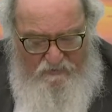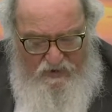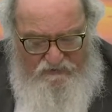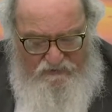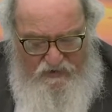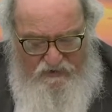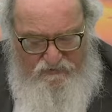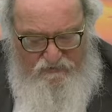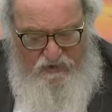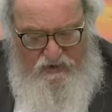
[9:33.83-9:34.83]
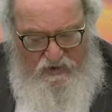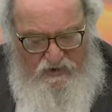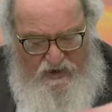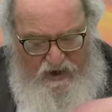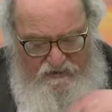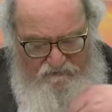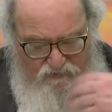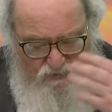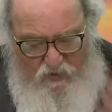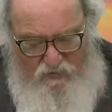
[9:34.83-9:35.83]
Amasa is kind
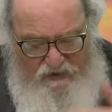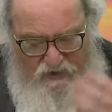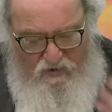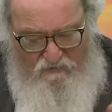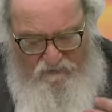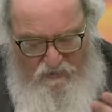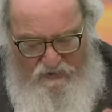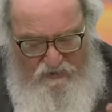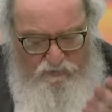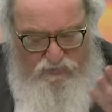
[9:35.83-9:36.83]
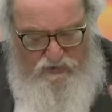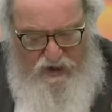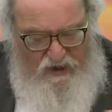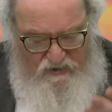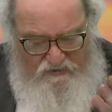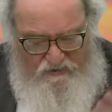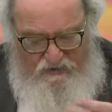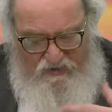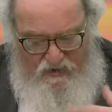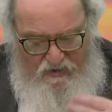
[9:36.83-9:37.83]
of rolling over in the blood